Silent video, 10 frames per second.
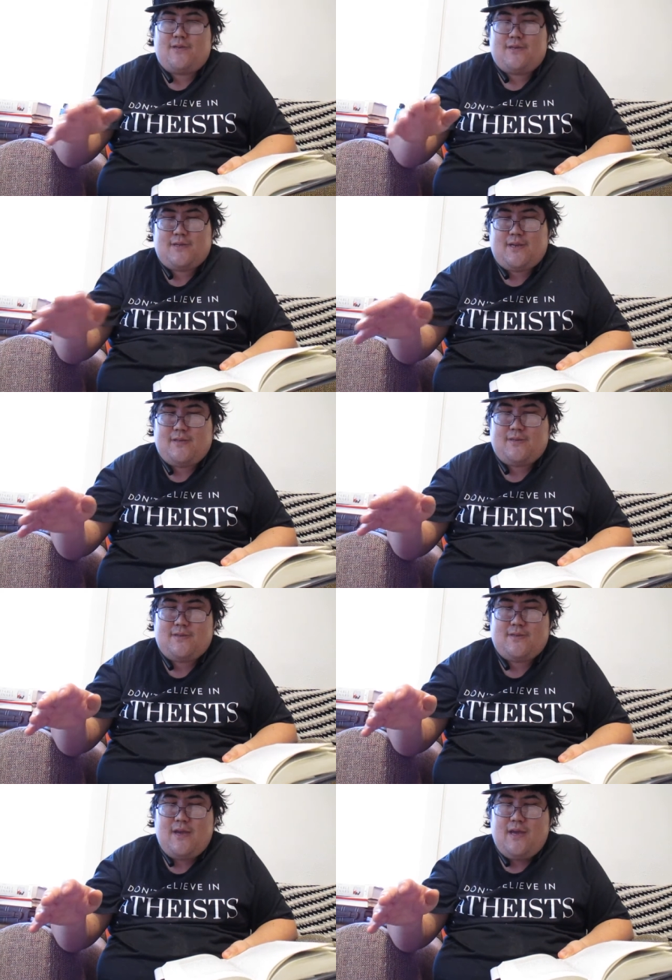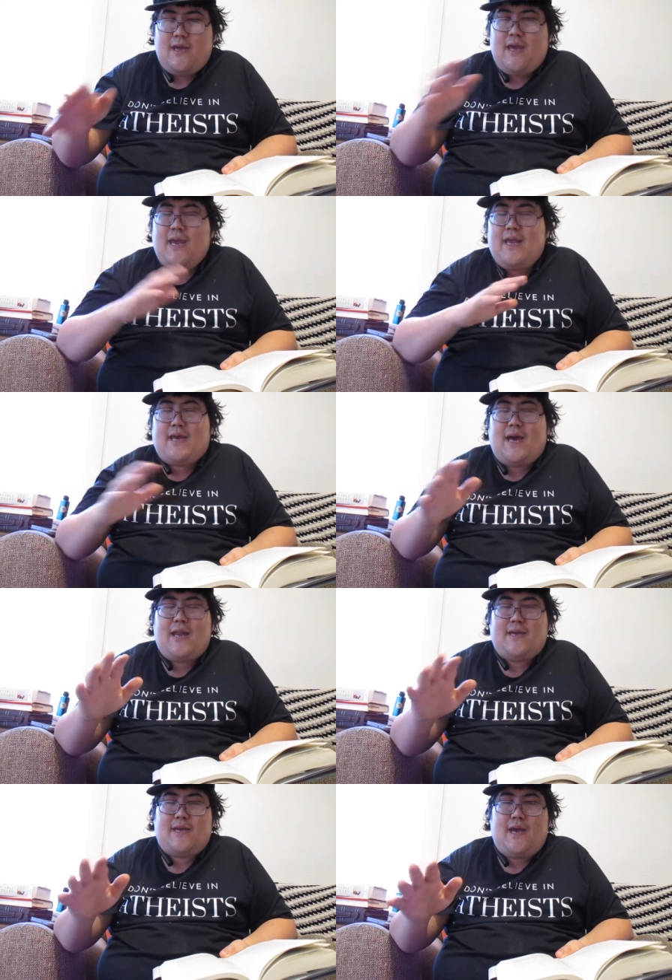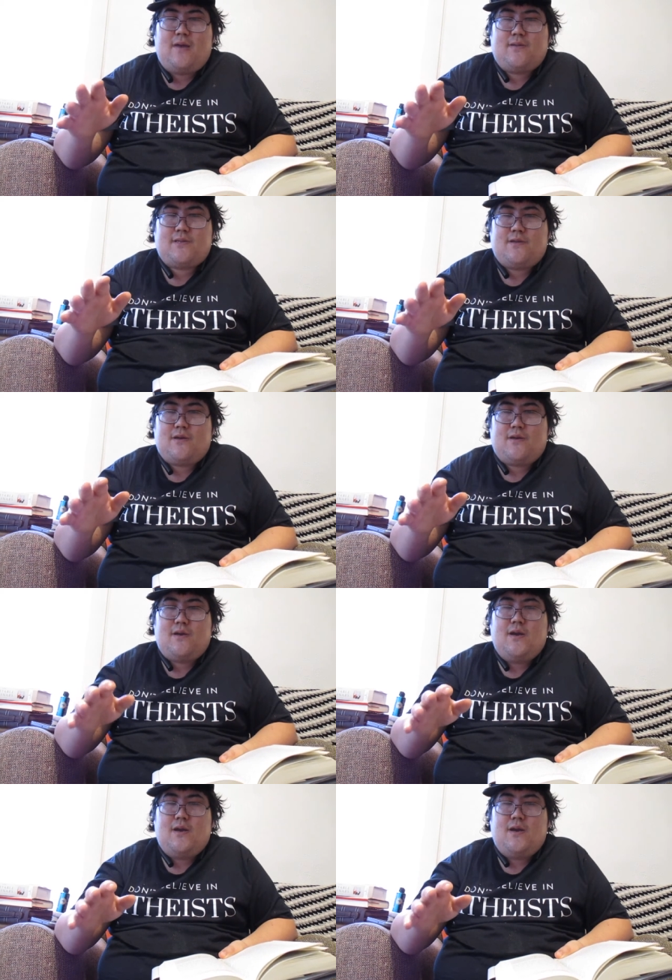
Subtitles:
Christian counselors, any kind of counselor